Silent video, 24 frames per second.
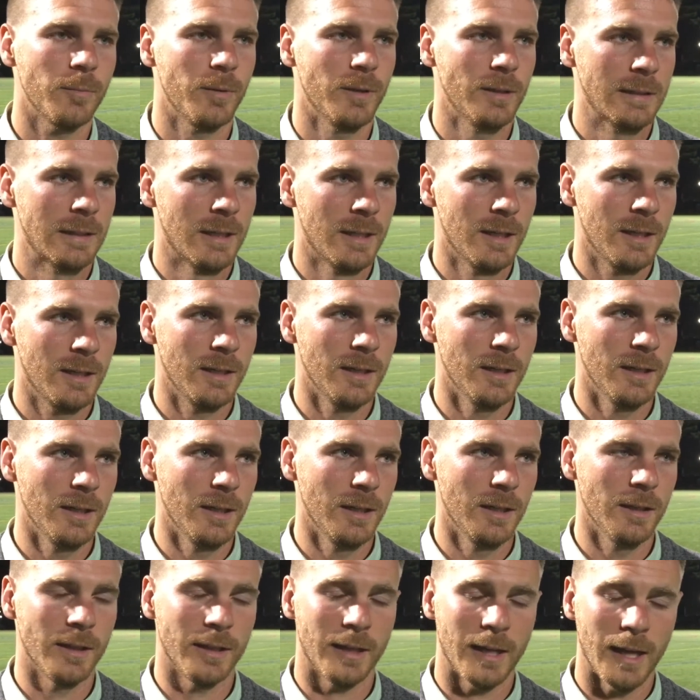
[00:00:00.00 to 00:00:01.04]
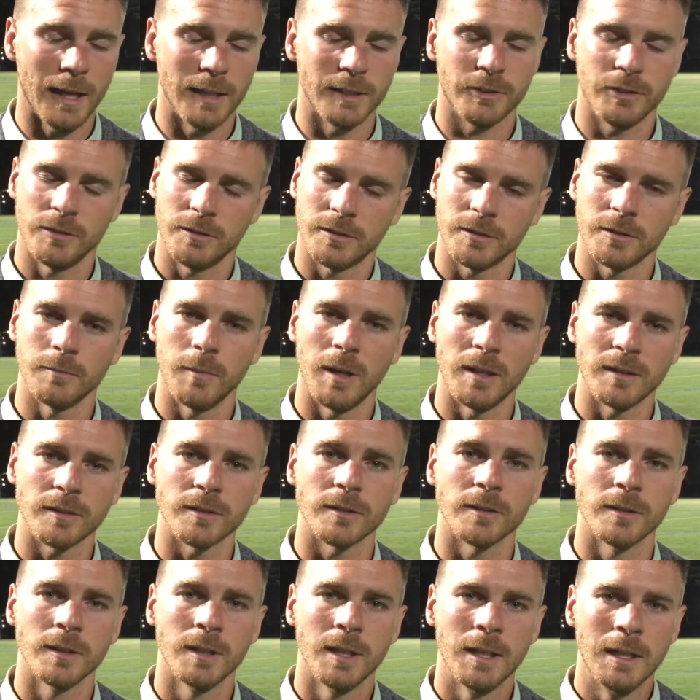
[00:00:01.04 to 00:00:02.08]
But uh, the guys showed some
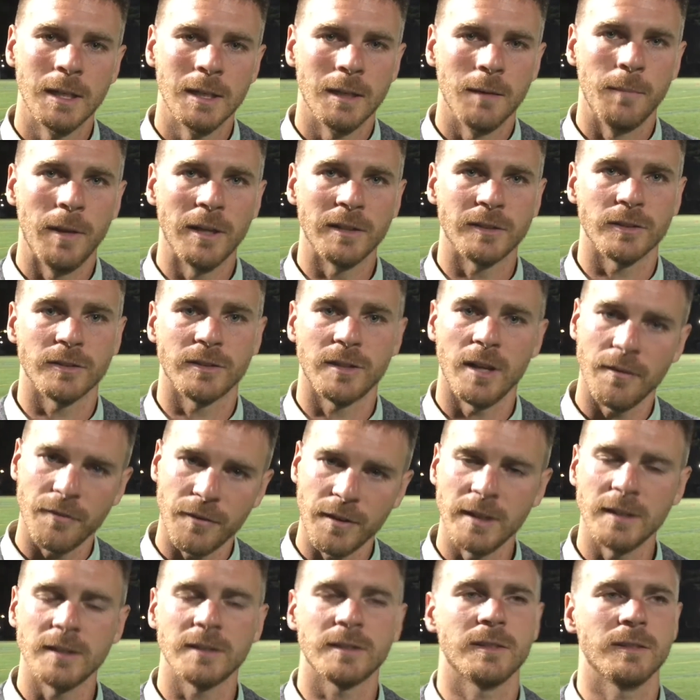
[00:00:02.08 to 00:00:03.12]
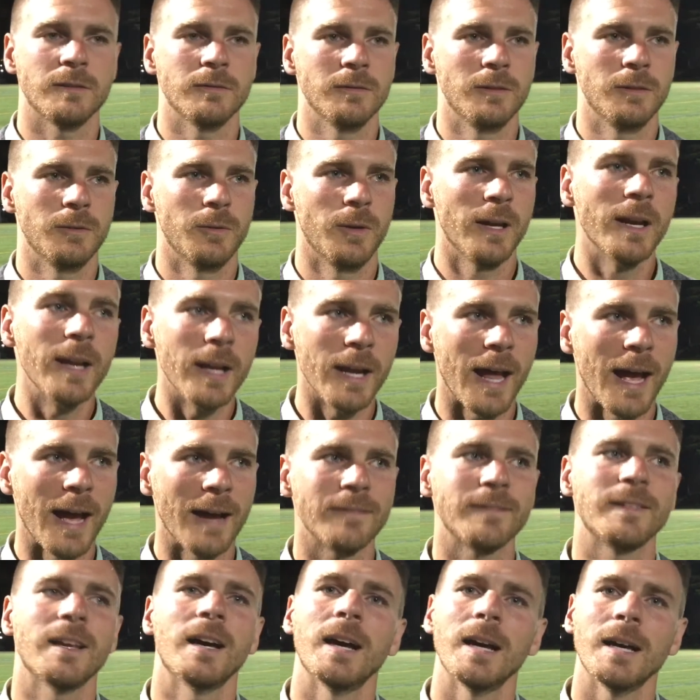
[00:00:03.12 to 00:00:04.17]
mental mental toughness, and we went in at
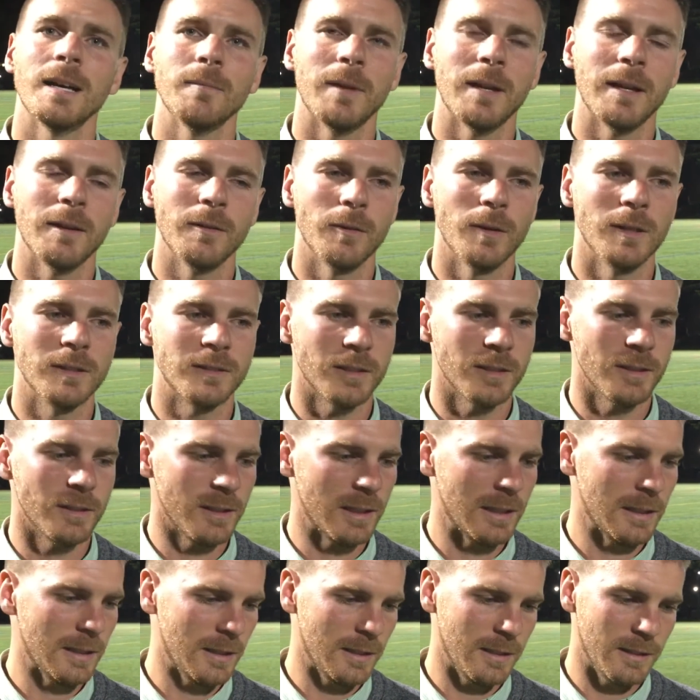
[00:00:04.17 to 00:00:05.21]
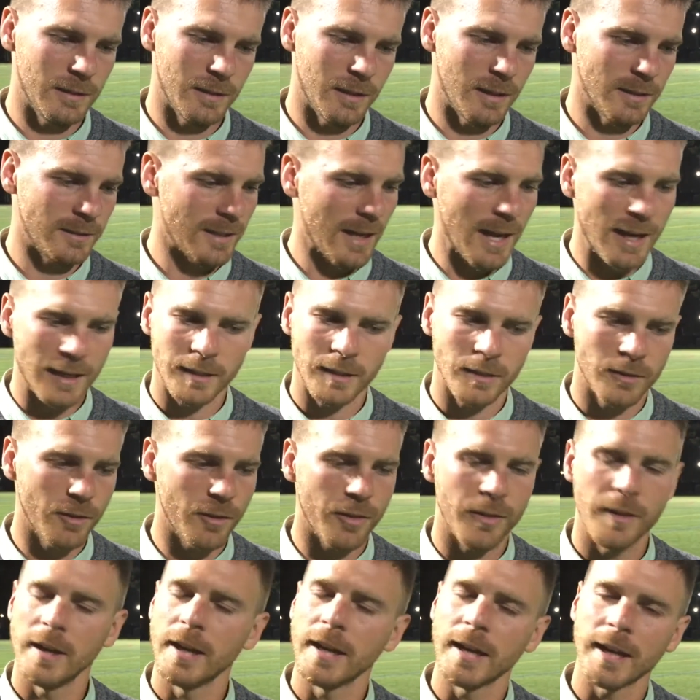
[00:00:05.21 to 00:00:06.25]
halftime, and it wasn't uh, a tactical
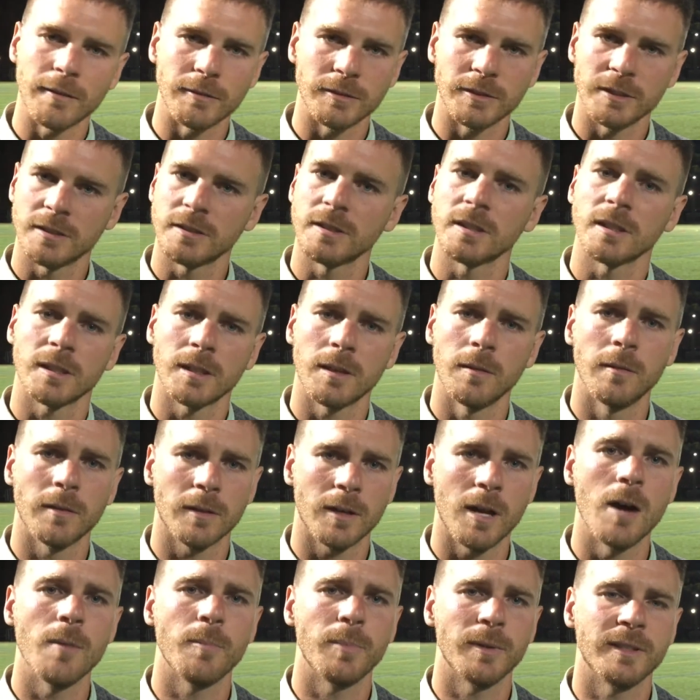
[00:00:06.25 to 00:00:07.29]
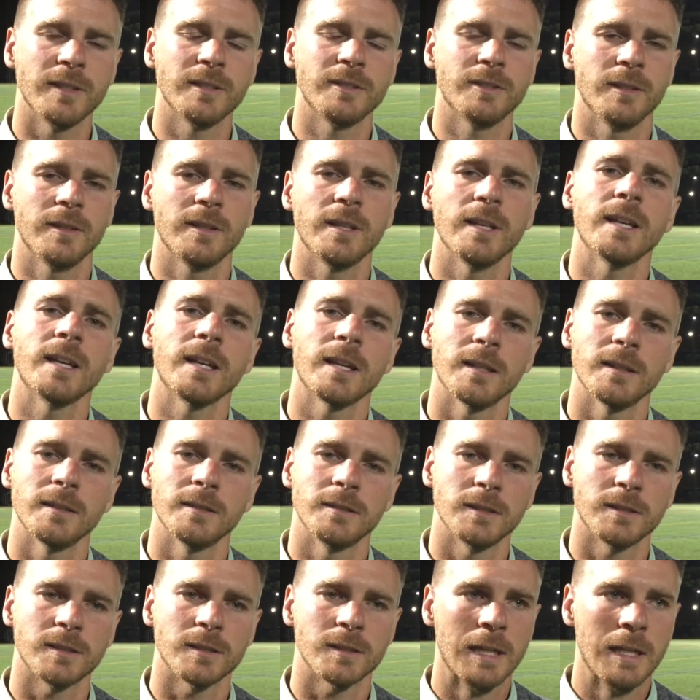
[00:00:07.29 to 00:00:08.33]
thing; it was just a co competition thing, and
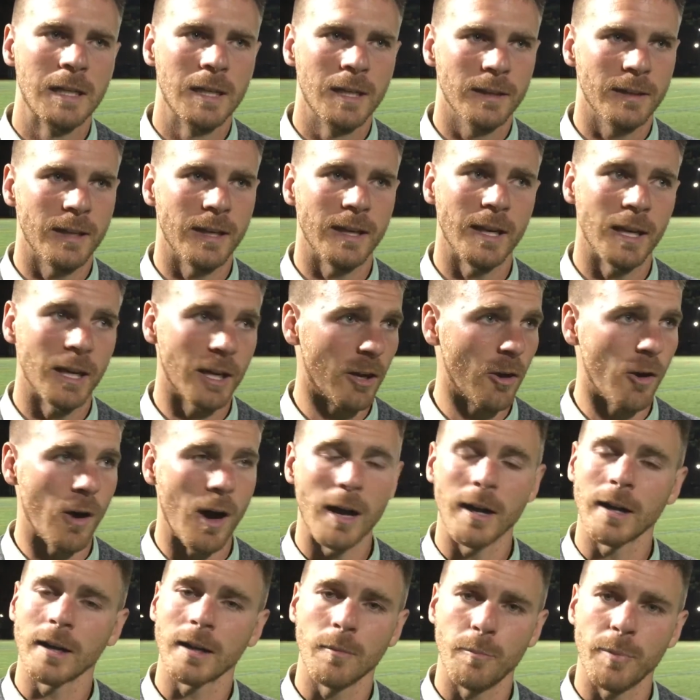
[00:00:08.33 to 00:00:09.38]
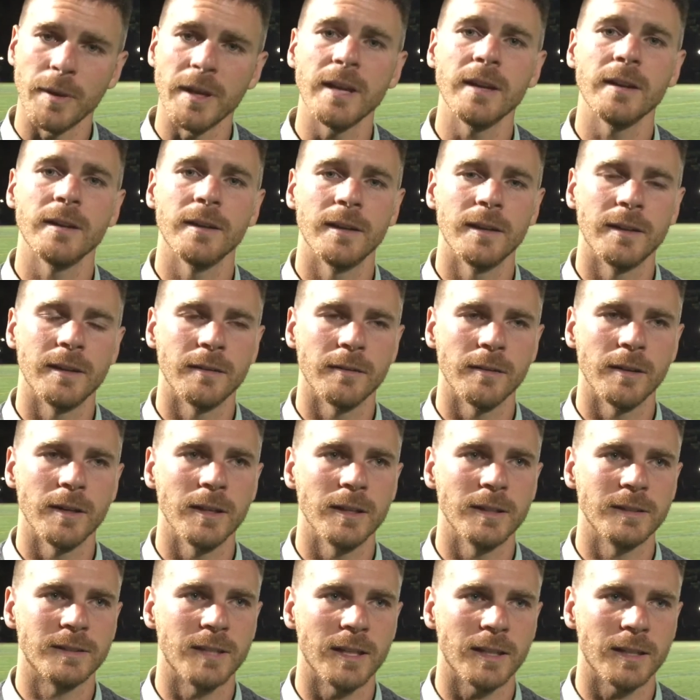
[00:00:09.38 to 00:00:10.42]
just they need to go out and compete and
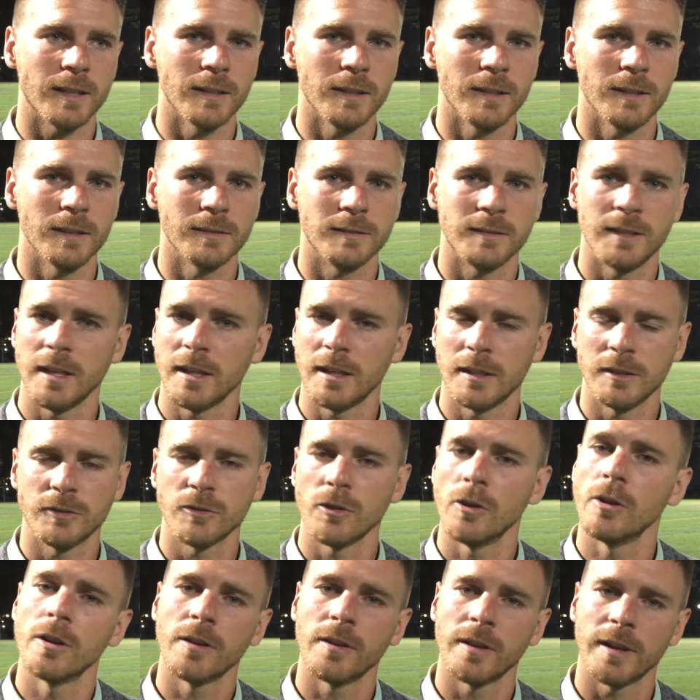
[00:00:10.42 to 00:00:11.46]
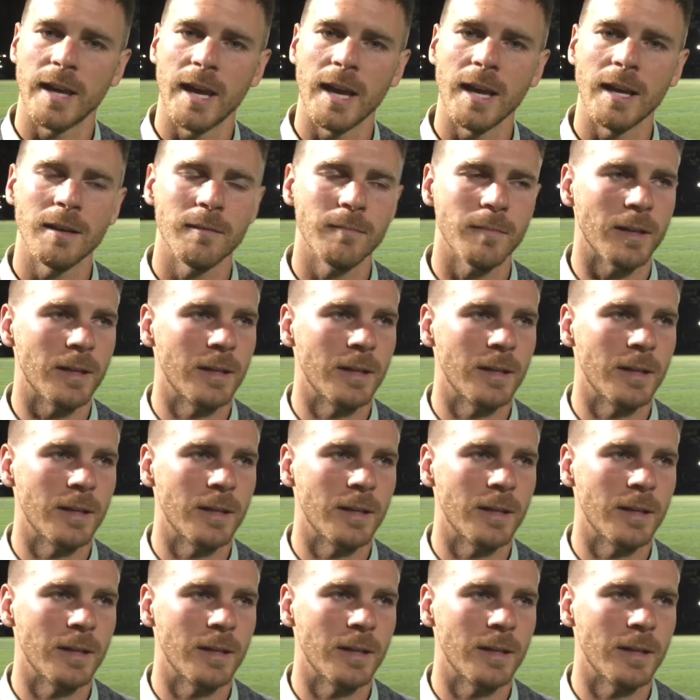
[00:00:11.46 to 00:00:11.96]
really take uh, take control of the game.